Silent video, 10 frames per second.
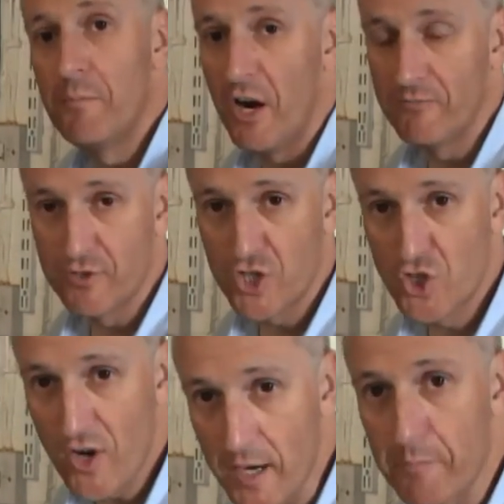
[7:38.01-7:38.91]
apart from
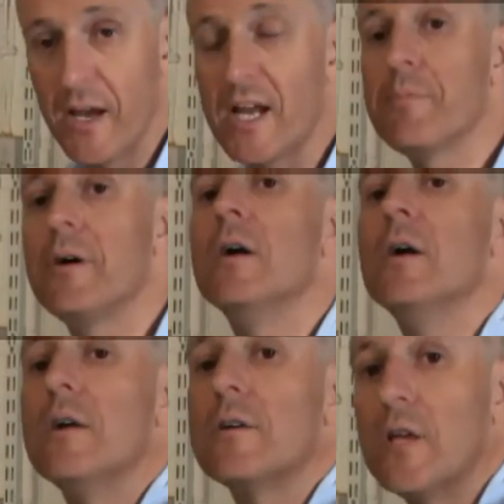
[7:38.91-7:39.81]
shredded paper
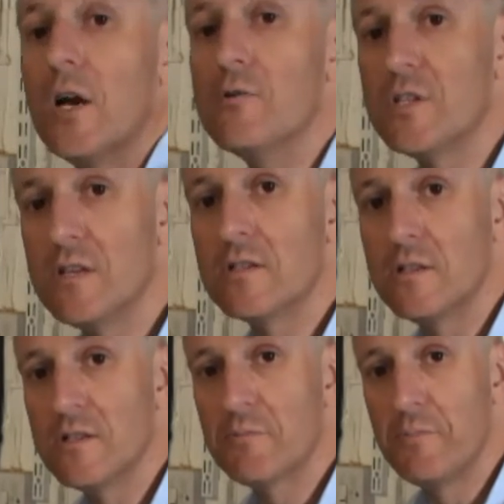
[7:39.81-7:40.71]
goes
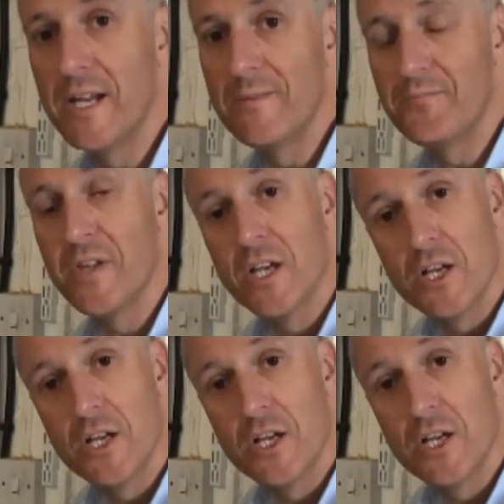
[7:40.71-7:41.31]
into this bin.